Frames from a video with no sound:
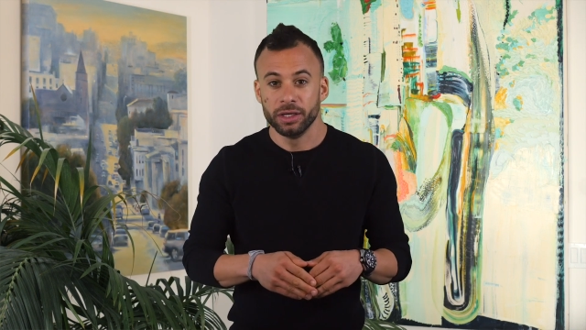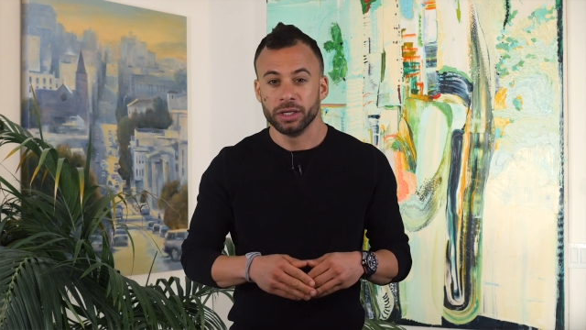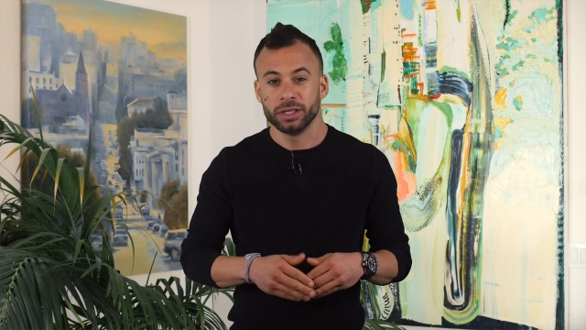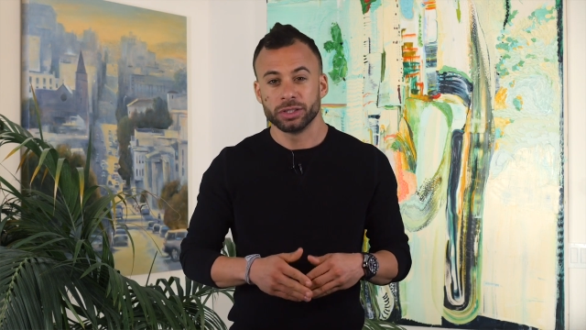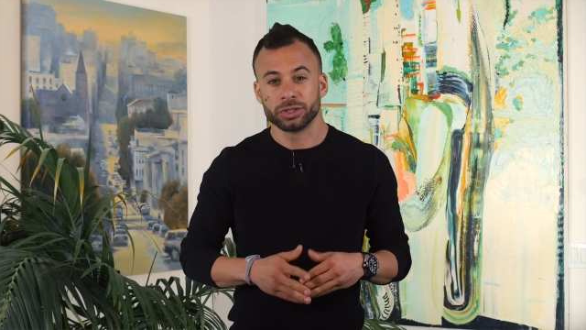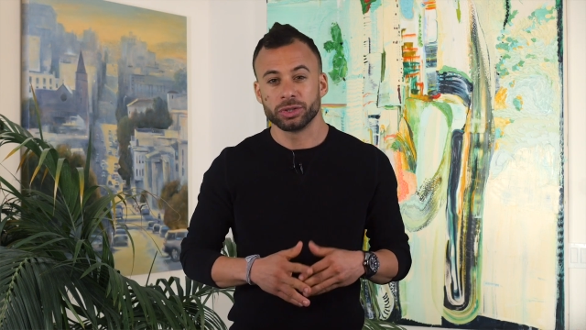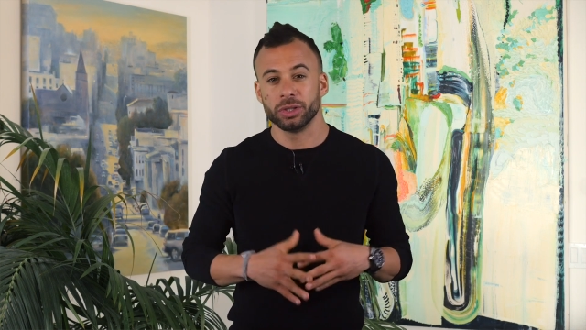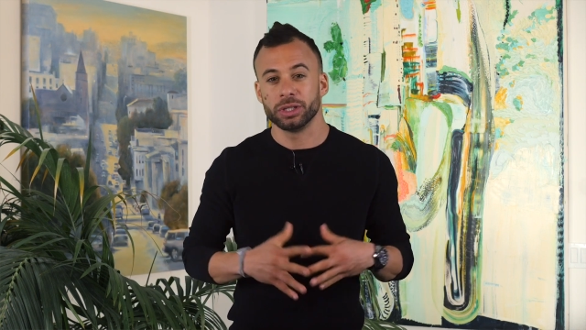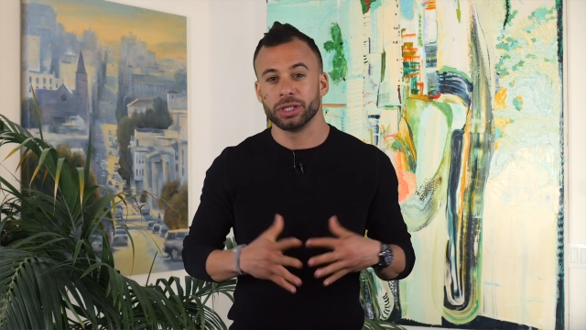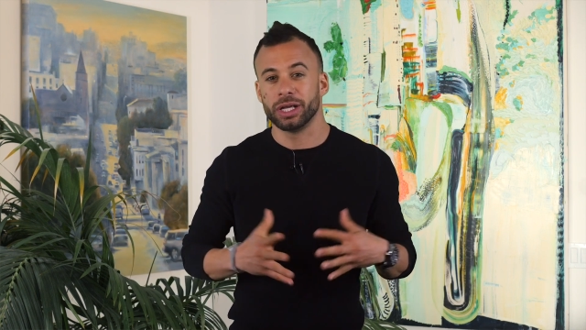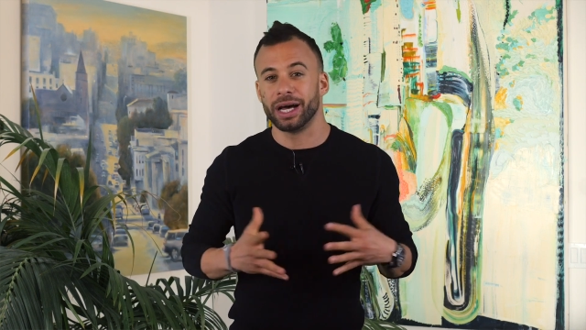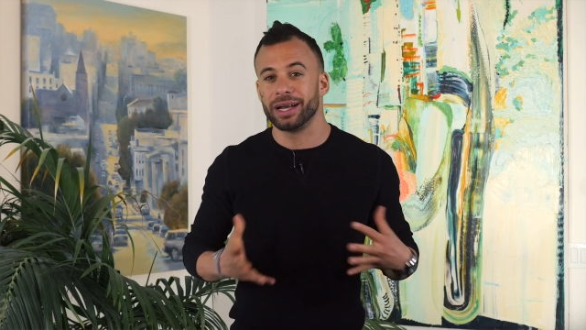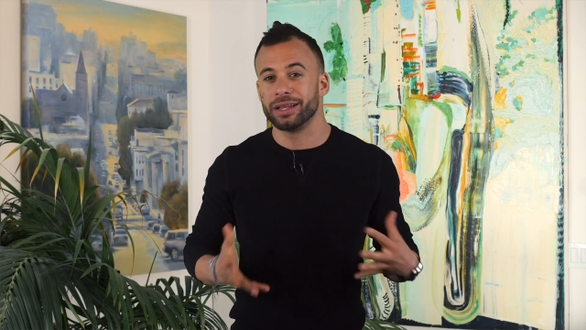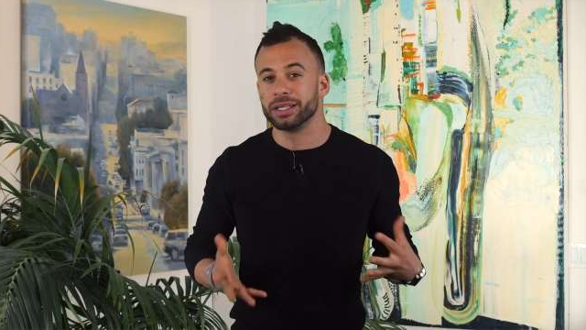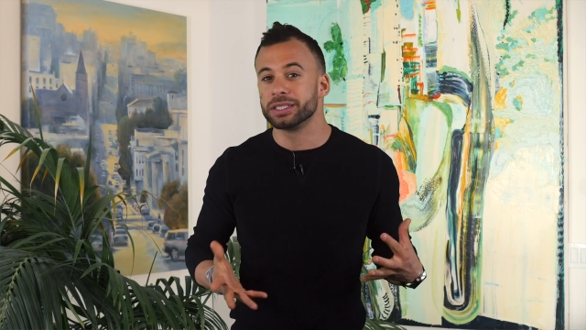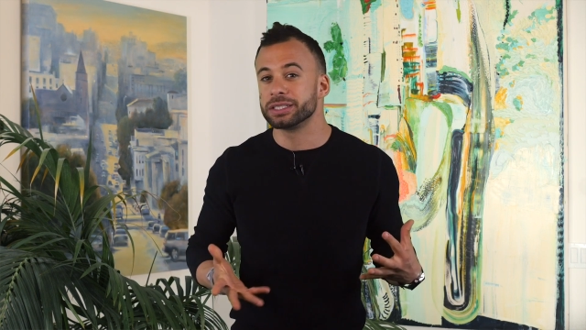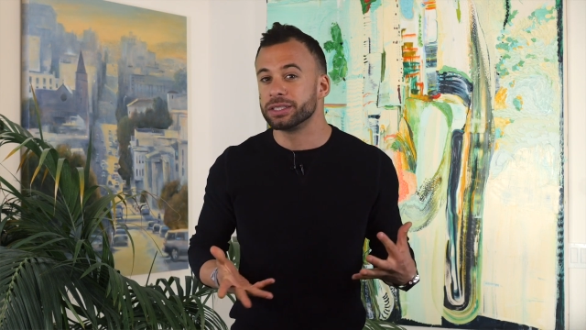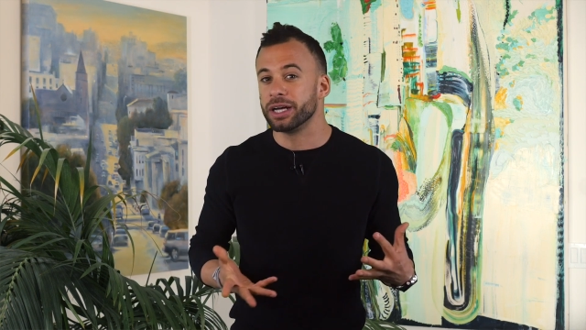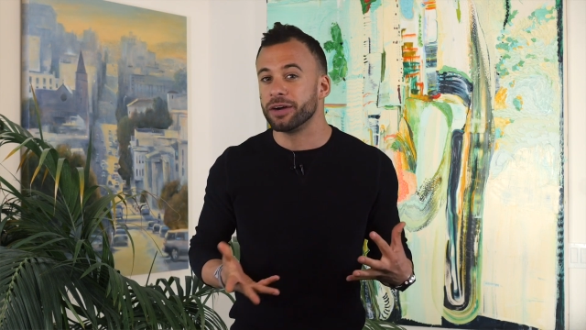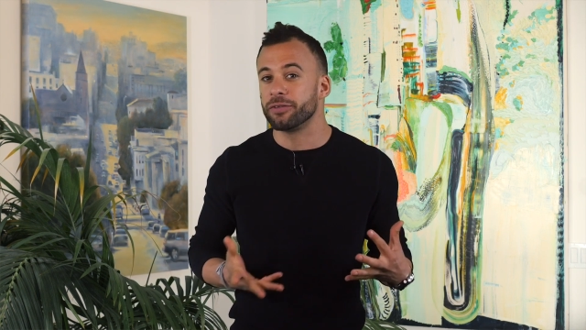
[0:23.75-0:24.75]
So a lot of
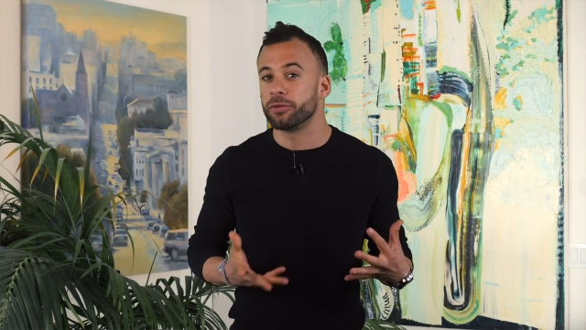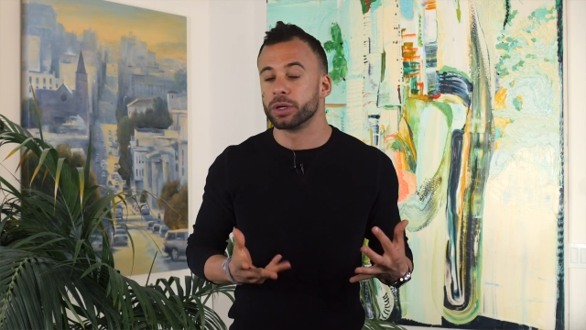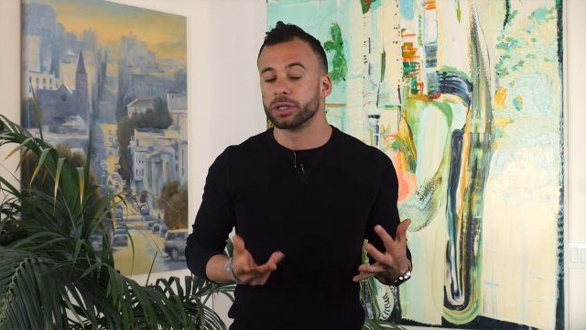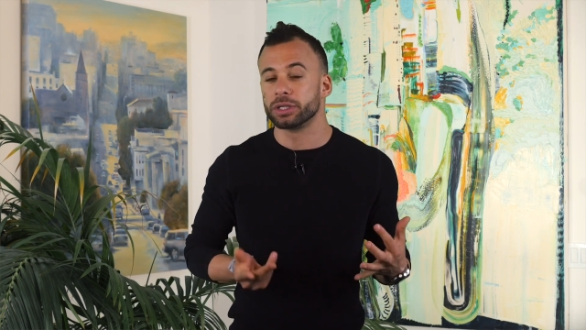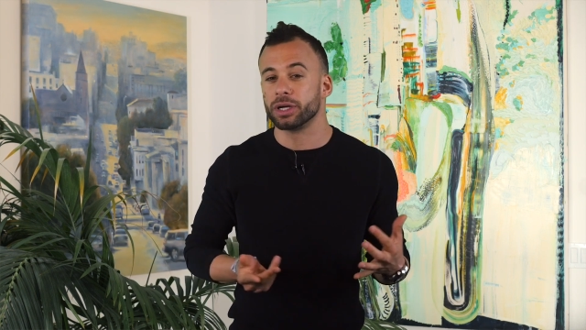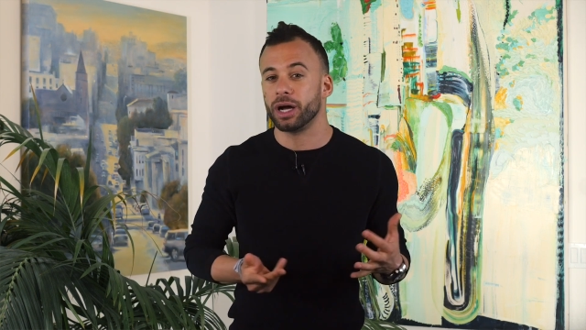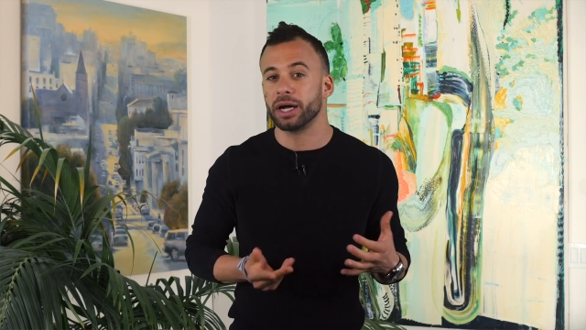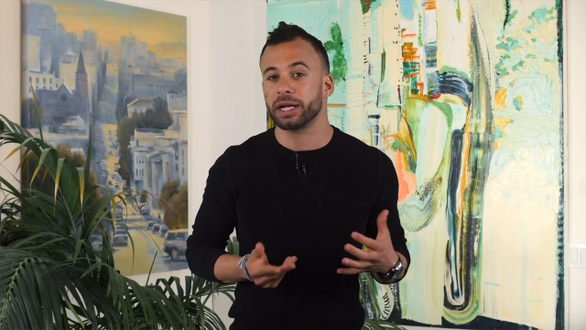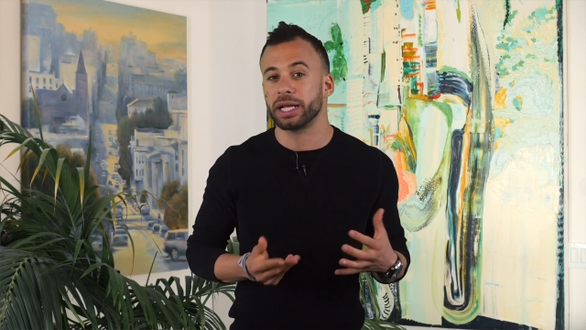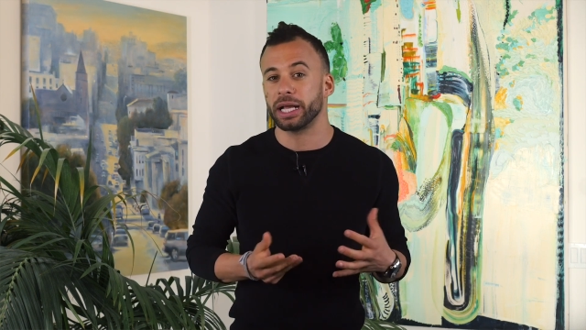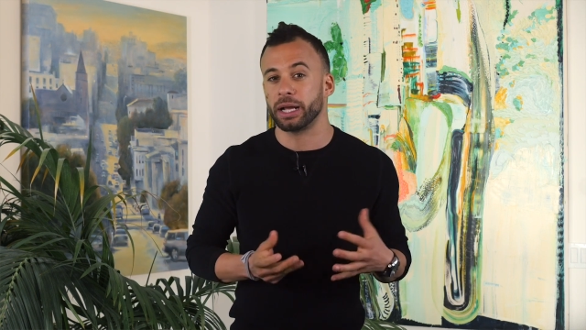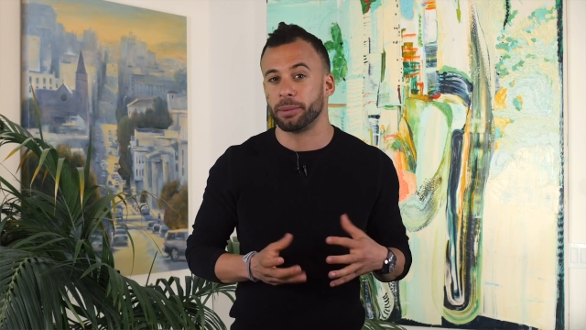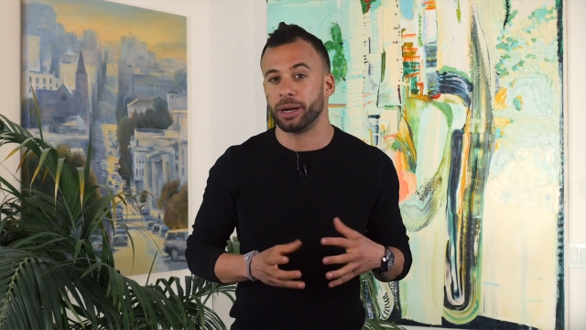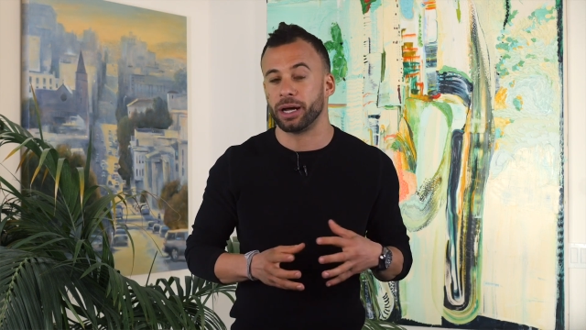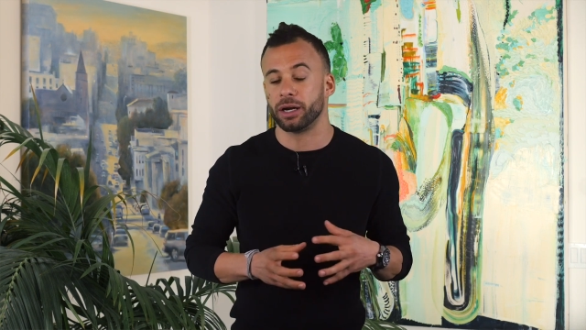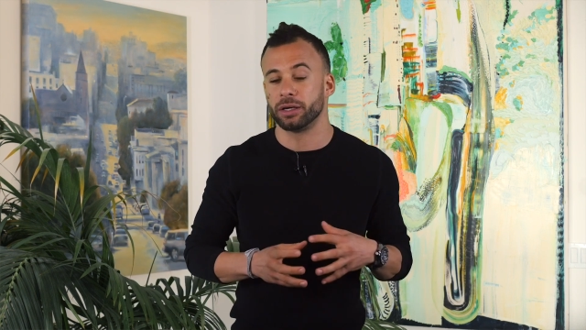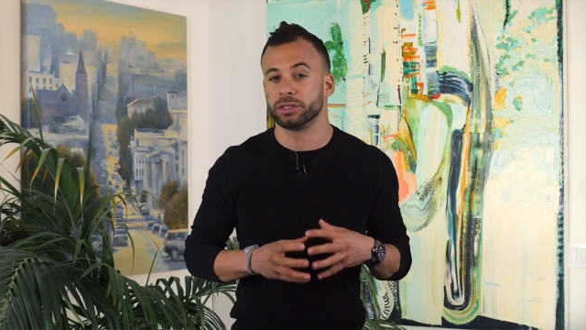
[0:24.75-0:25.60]
the stuff we're talking about